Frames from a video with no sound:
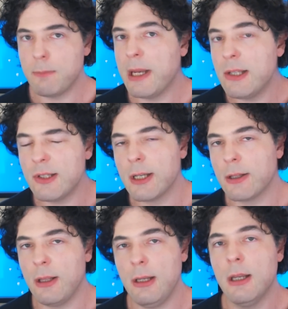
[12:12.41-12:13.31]

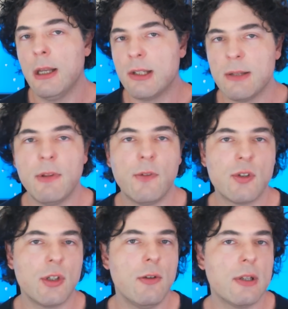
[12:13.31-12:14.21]
Basically, some of the
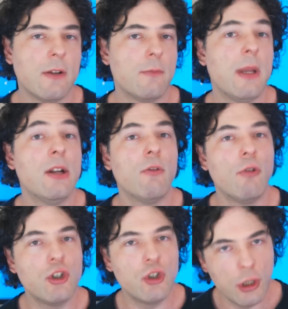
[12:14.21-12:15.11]
SKUs have been
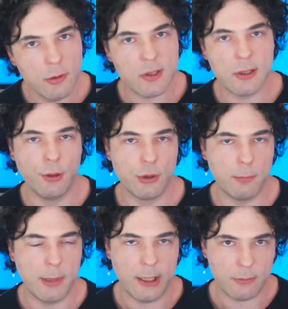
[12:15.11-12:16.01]
reduced a
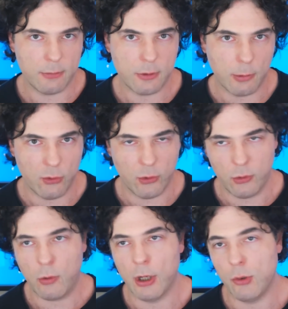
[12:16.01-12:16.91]
little bit, quote
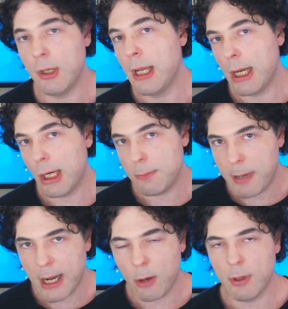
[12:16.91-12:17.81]
unquote, in
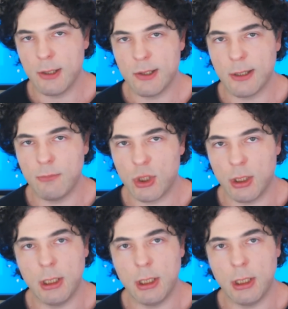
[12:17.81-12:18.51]
power consumption.